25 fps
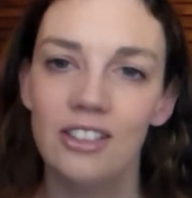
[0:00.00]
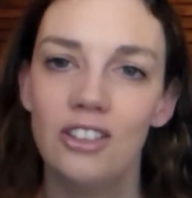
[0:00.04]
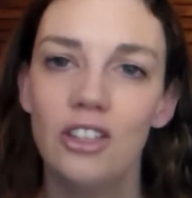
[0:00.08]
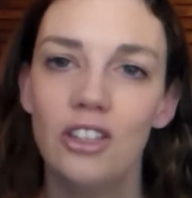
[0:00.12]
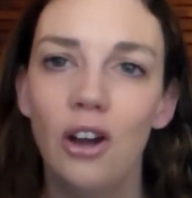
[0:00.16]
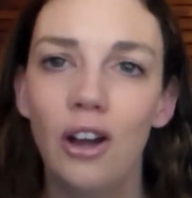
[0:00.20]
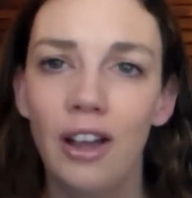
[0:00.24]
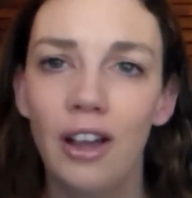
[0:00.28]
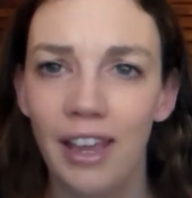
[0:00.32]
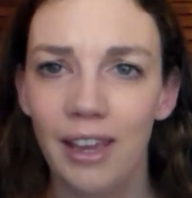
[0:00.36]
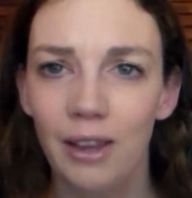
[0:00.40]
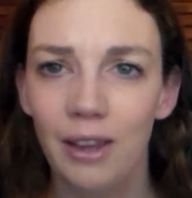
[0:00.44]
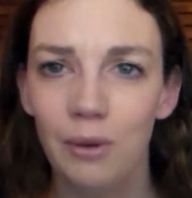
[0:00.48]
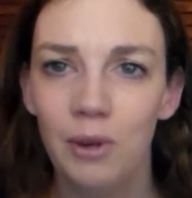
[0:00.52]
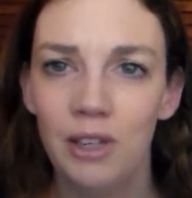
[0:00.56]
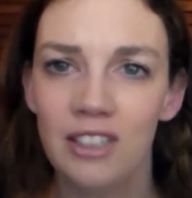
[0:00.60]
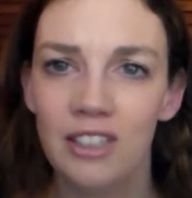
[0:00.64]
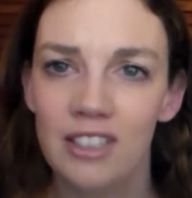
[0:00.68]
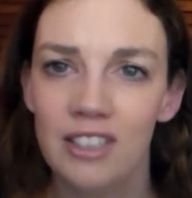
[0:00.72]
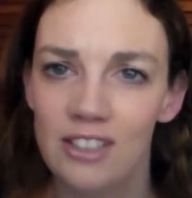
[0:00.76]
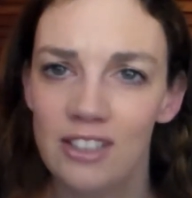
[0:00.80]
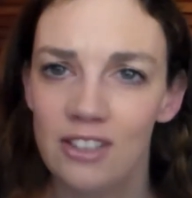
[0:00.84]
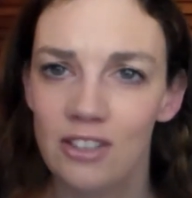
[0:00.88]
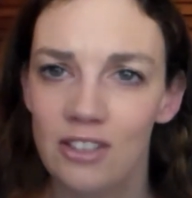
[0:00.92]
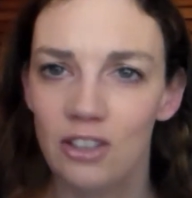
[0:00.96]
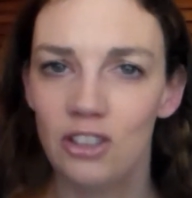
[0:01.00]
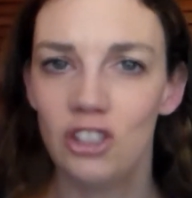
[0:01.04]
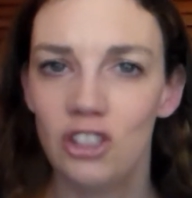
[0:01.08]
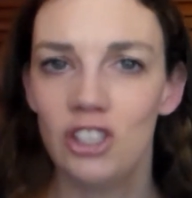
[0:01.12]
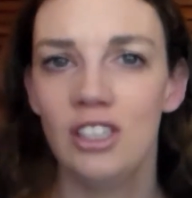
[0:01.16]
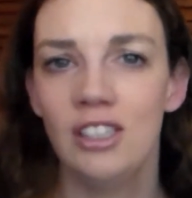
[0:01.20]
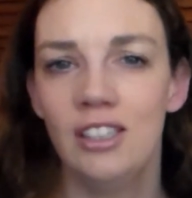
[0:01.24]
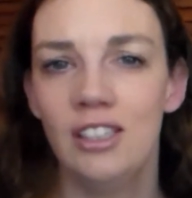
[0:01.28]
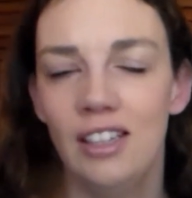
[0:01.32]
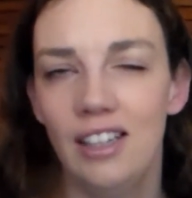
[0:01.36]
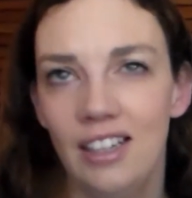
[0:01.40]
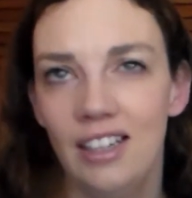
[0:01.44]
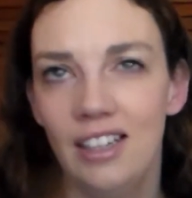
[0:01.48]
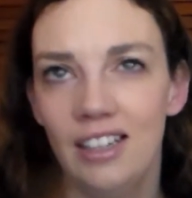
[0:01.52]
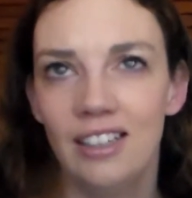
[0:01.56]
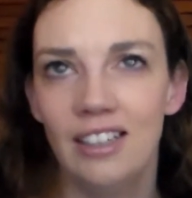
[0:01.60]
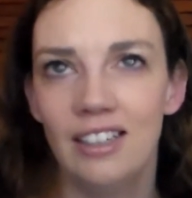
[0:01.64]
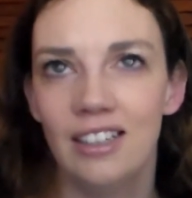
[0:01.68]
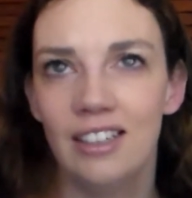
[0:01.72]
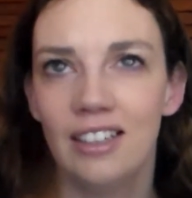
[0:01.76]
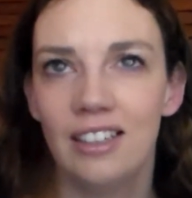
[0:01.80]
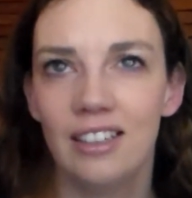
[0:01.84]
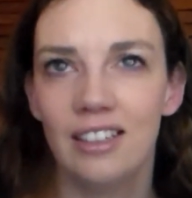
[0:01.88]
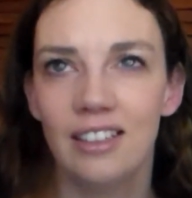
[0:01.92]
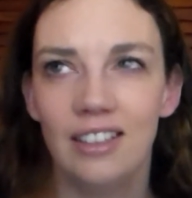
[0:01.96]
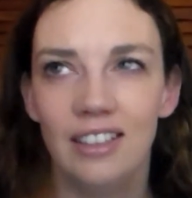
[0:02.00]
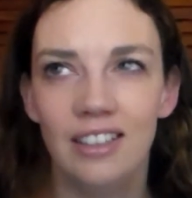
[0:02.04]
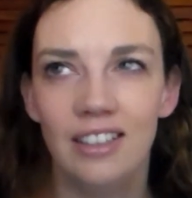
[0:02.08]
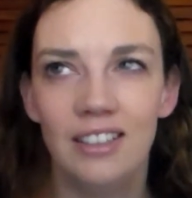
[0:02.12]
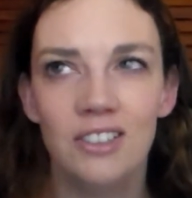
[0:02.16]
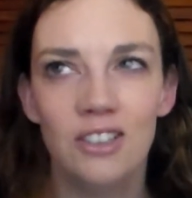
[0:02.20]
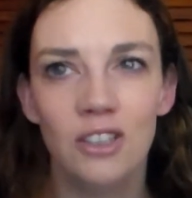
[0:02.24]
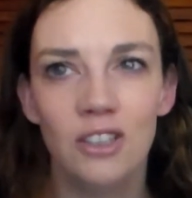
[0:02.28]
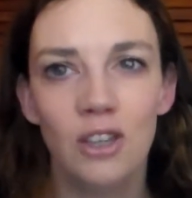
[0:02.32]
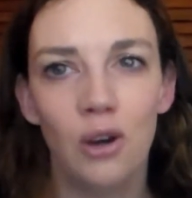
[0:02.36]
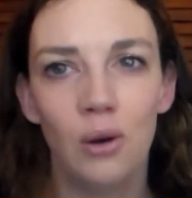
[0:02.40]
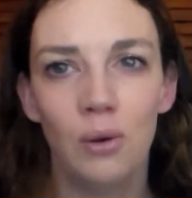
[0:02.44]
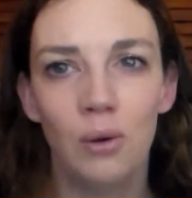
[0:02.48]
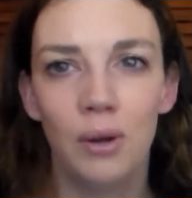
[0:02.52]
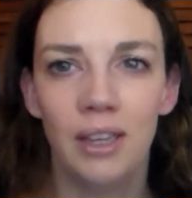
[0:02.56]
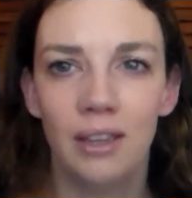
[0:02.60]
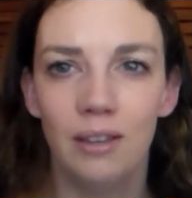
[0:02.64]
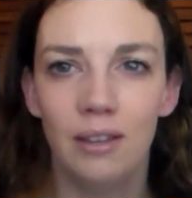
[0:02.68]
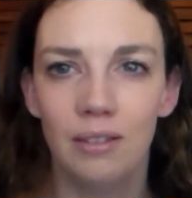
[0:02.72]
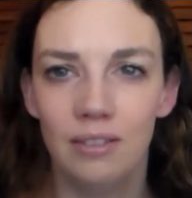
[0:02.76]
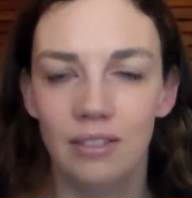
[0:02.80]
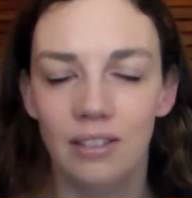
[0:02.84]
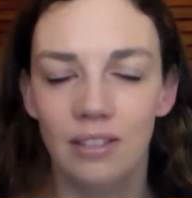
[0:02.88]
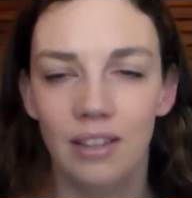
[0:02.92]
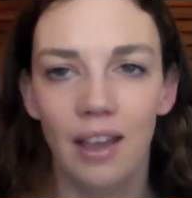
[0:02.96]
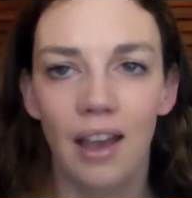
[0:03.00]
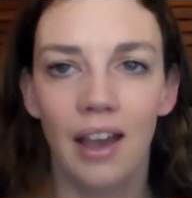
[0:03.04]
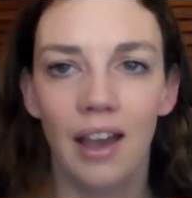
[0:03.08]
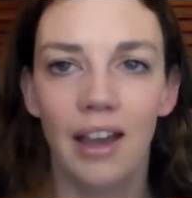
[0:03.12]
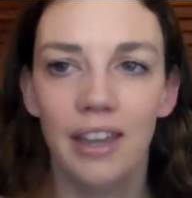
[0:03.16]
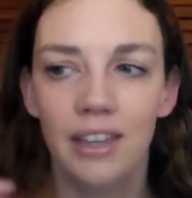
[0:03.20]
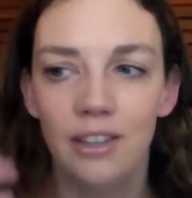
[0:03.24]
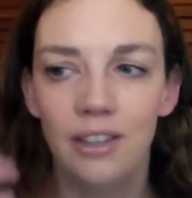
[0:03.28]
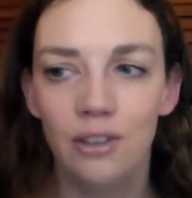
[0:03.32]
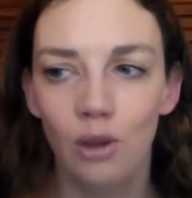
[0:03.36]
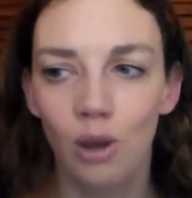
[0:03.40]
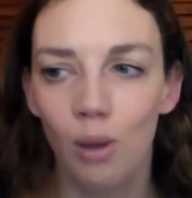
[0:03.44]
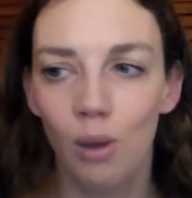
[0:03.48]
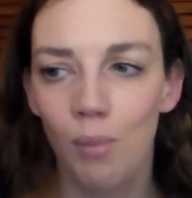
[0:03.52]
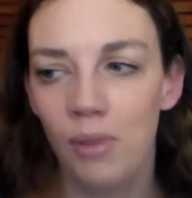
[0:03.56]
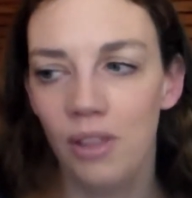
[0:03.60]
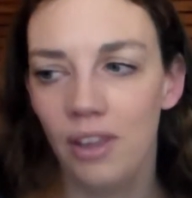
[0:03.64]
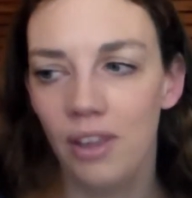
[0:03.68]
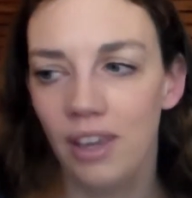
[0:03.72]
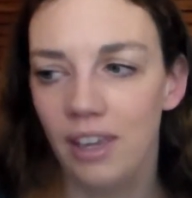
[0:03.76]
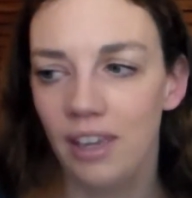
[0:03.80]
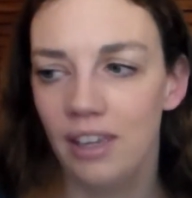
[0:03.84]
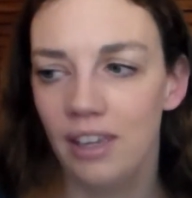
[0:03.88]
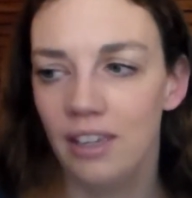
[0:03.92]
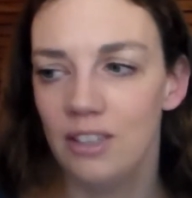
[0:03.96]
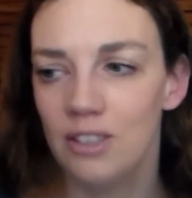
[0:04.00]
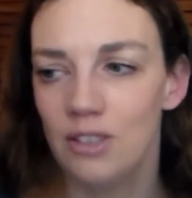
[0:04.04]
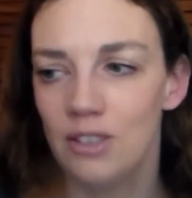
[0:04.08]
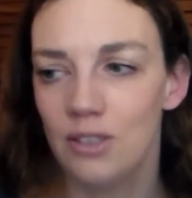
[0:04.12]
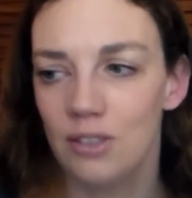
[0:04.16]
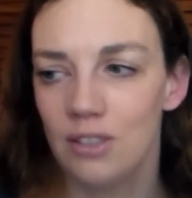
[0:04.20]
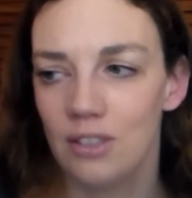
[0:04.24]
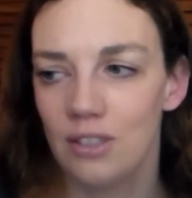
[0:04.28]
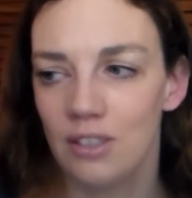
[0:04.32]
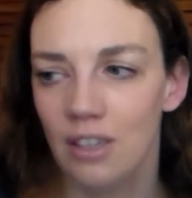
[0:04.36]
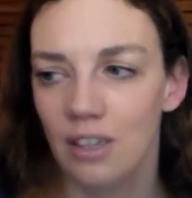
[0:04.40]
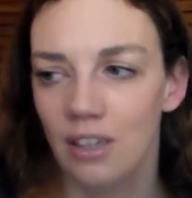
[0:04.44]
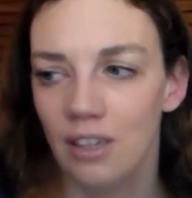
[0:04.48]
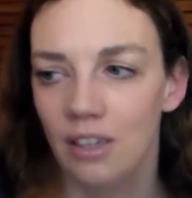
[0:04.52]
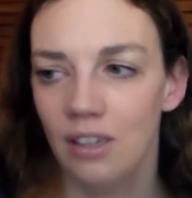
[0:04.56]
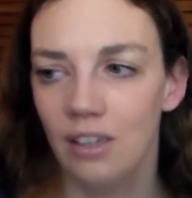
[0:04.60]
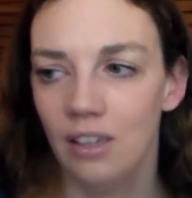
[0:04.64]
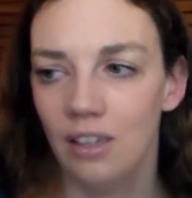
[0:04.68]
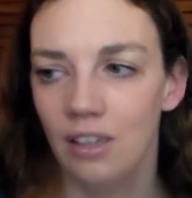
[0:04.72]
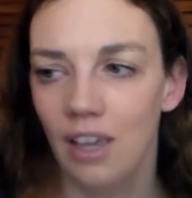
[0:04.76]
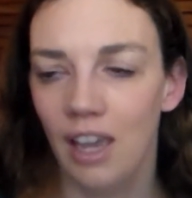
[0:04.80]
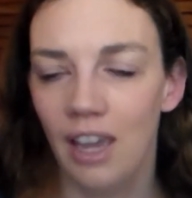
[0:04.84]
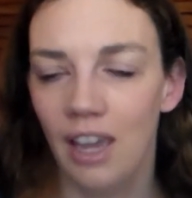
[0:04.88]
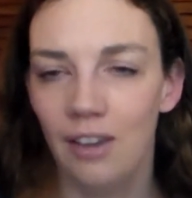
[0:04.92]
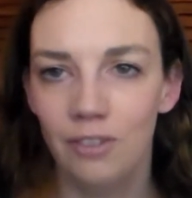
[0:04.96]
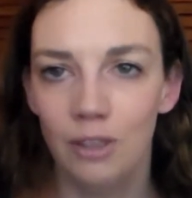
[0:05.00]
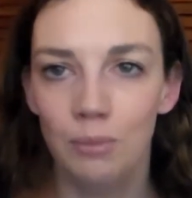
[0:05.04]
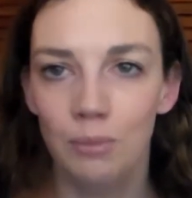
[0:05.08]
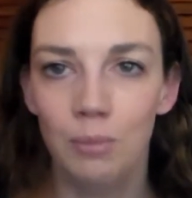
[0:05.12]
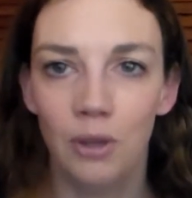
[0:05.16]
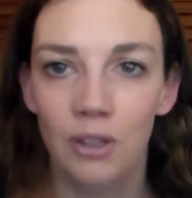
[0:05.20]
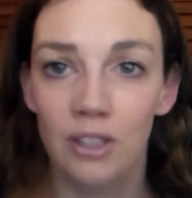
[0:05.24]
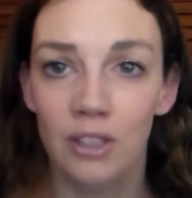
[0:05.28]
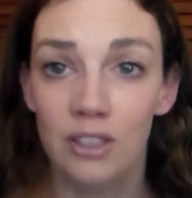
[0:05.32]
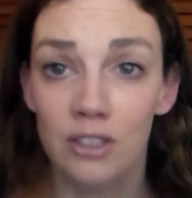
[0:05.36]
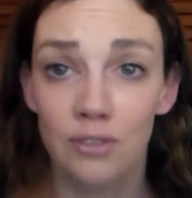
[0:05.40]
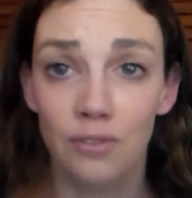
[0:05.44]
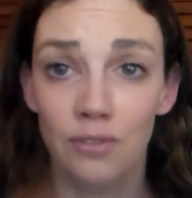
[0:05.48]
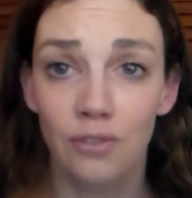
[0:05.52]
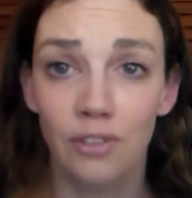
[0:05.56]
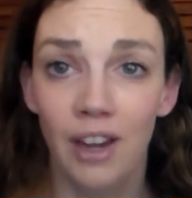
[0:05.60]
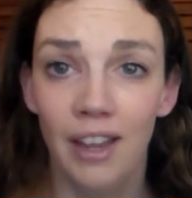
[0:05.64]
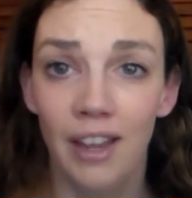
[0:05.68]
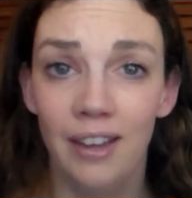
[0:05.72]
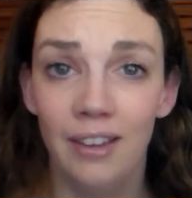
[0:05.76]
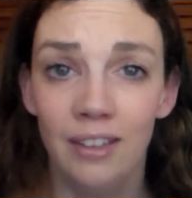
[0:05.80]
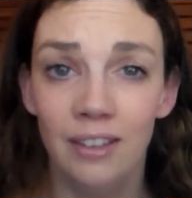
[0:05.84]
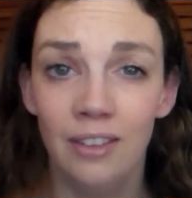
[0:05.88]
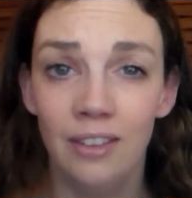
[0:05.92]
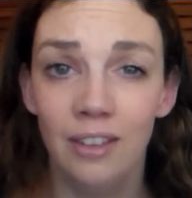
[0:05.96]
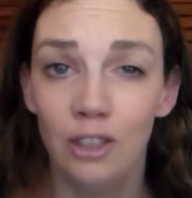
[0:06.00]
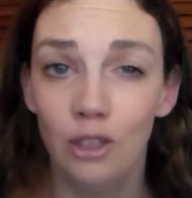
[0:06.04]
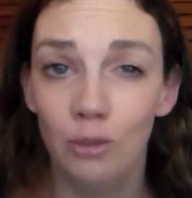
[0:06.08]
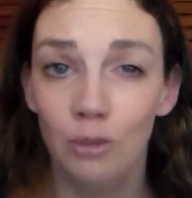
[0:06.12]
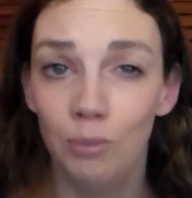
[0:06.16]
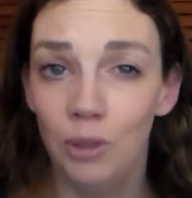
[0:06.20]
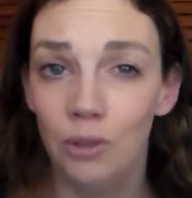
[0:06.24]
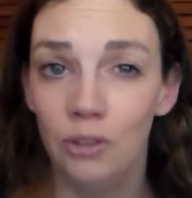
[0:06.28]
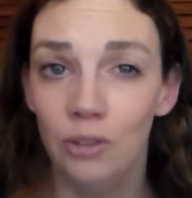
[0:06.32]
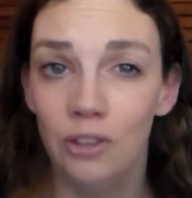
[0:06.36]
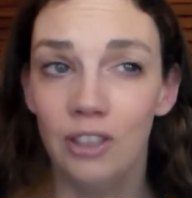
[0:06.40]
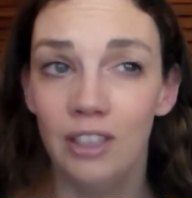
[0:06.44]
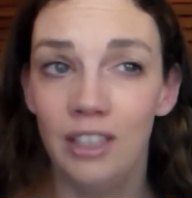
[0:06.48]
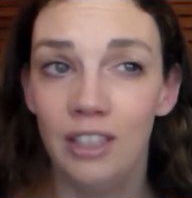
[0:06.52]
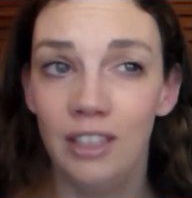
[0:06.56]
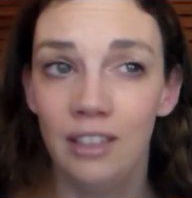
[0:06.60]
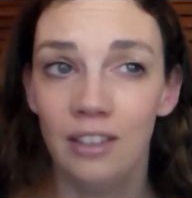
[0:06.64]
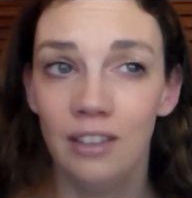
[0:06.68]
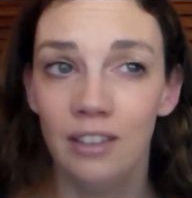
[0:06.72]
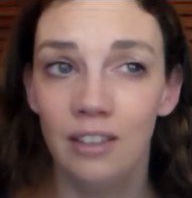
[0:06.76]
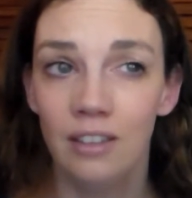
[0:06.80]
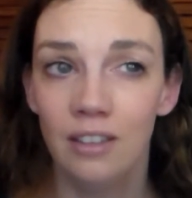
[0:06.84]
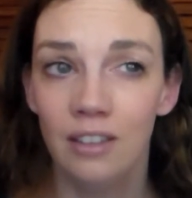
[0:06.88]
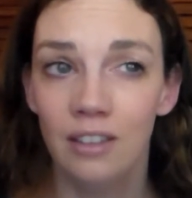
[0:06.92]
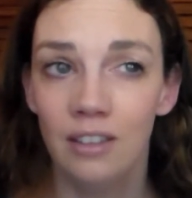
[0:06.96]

Doc Hayward is such an easygoing guy normally. He's everybody's friend in the community,